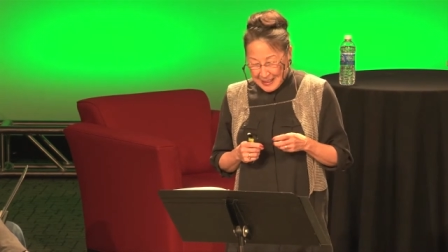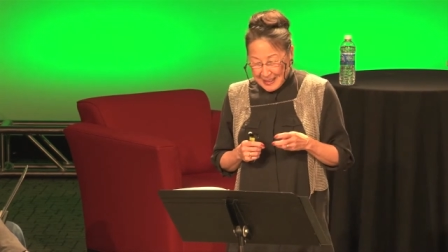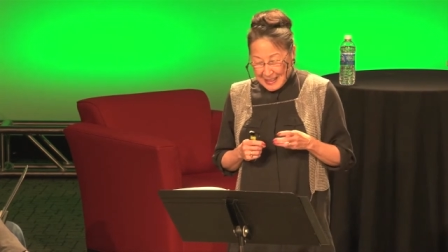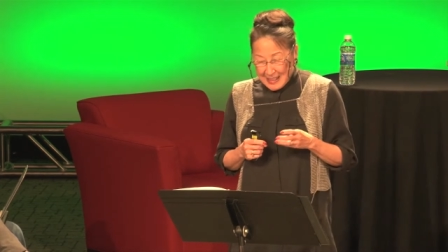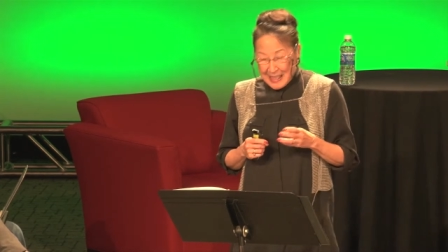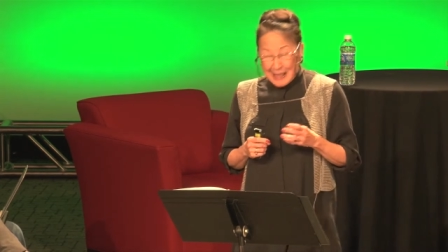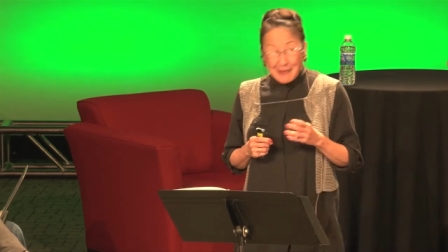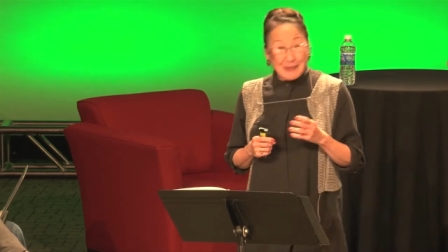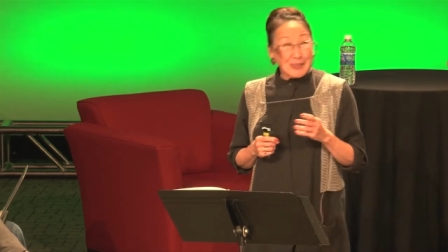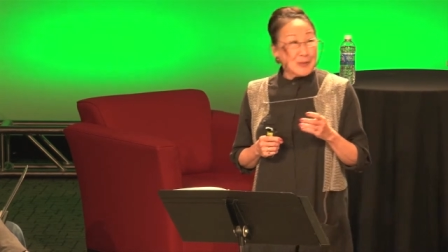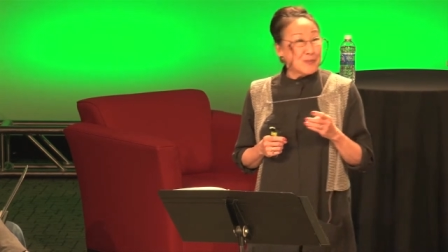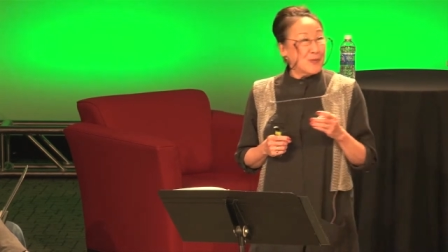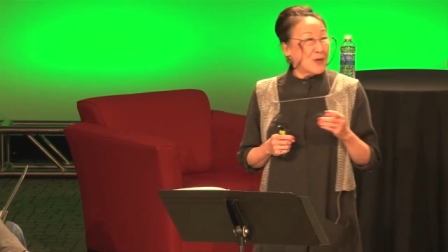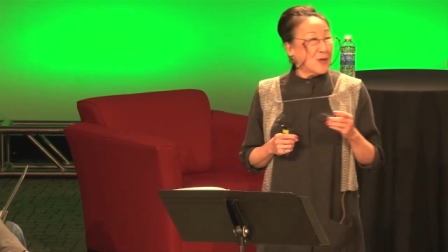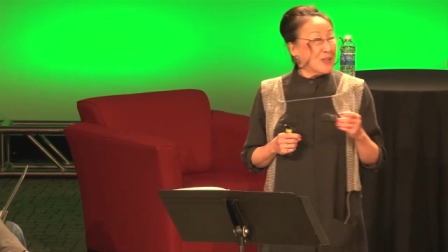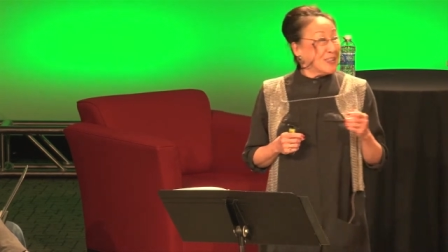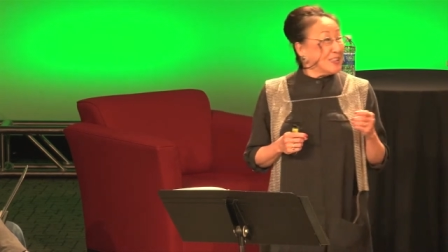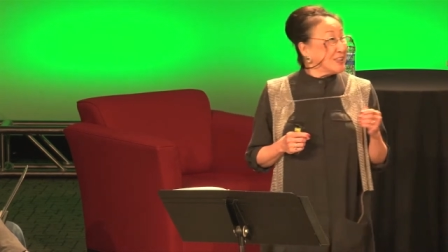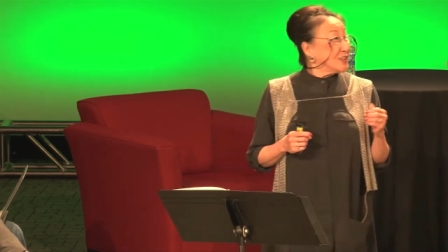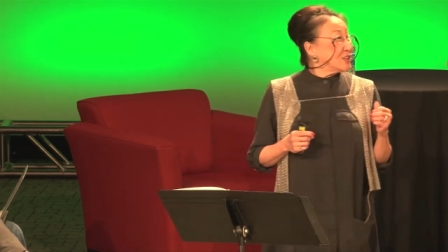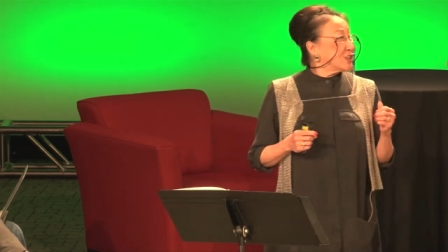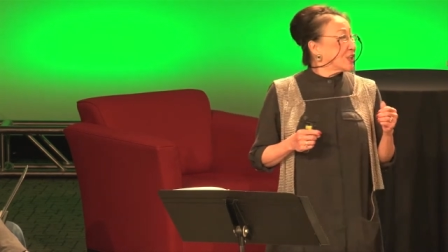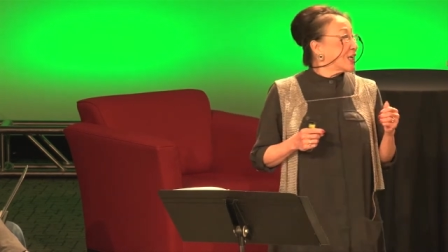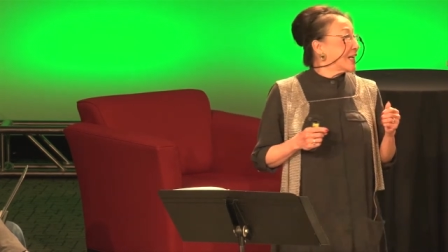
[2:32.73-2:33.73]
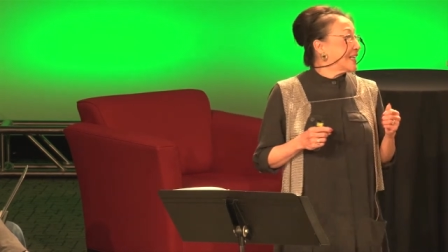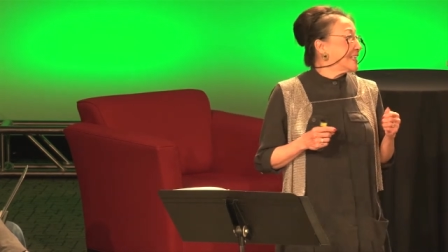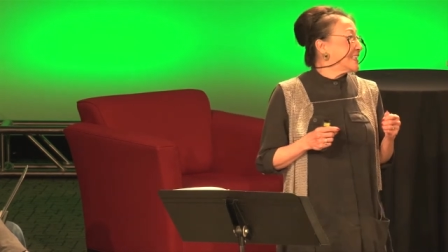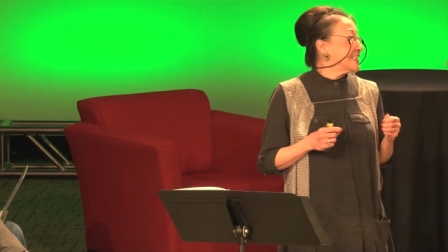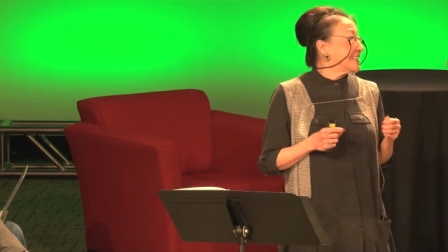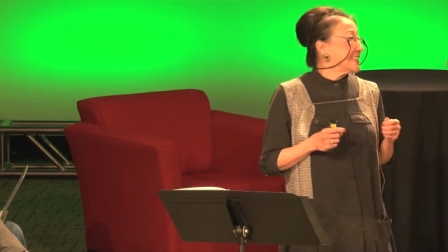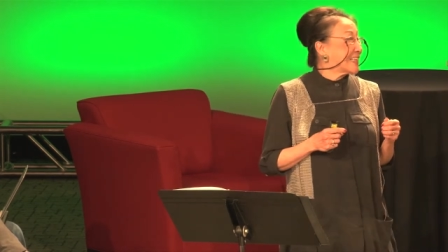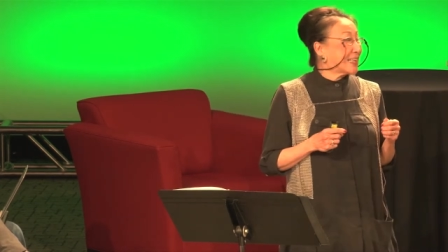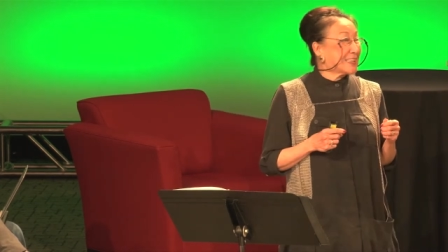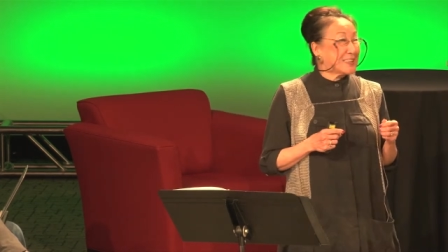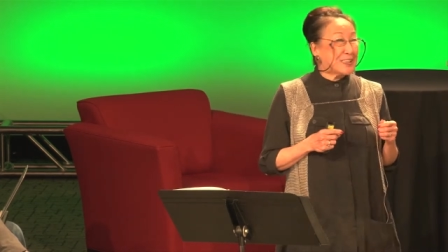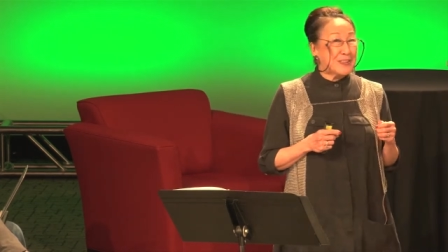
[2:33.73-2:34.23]
I was born in China in
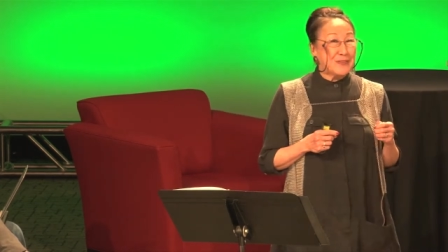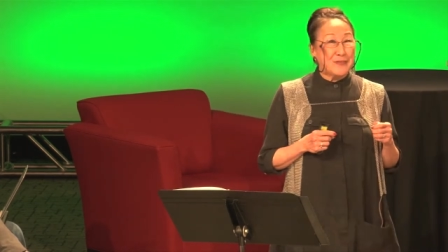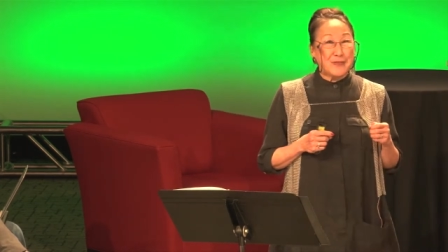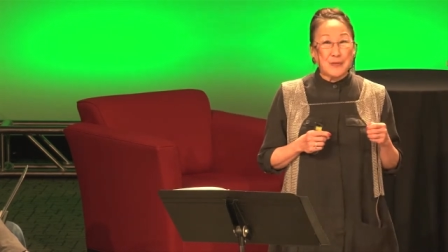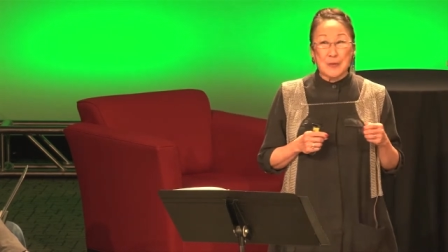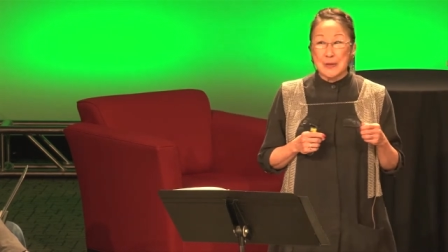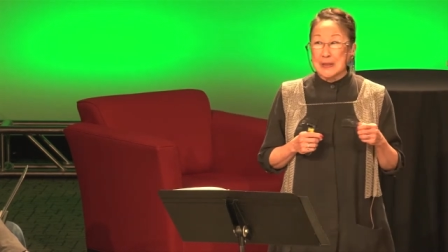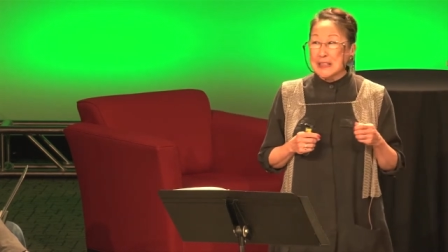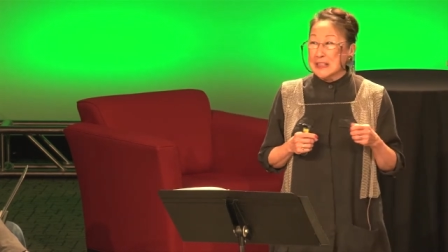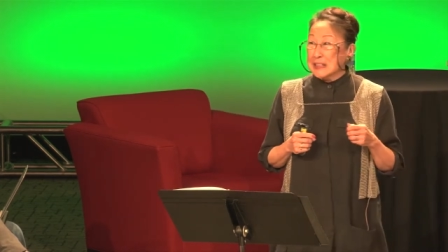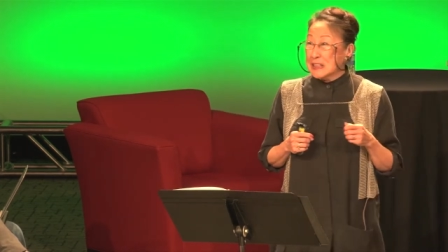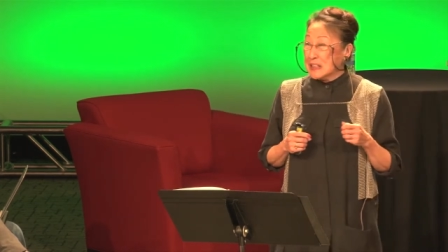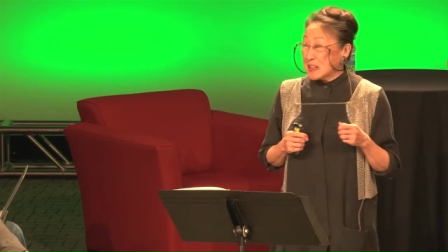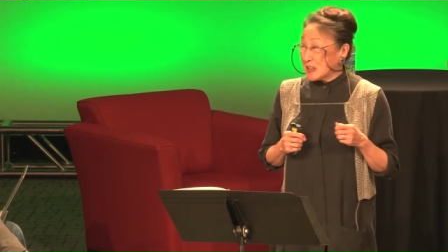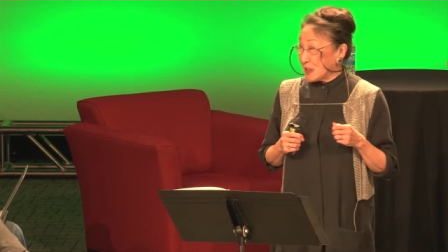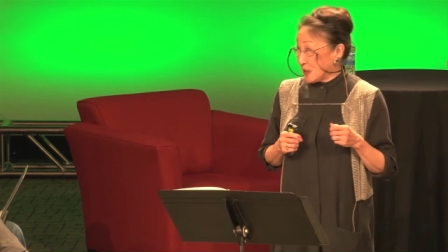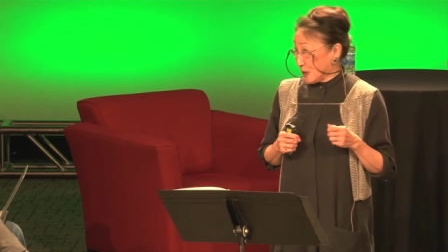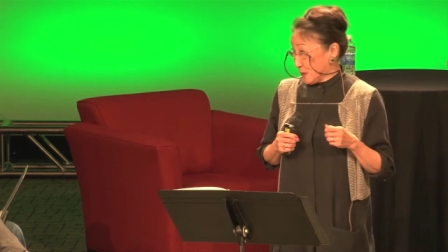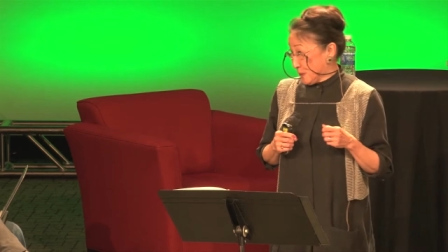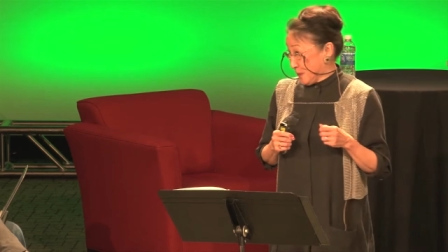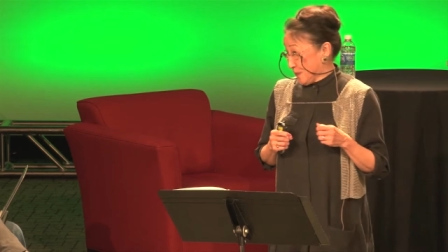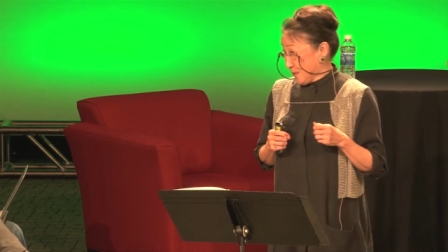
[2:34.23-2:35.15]
1942.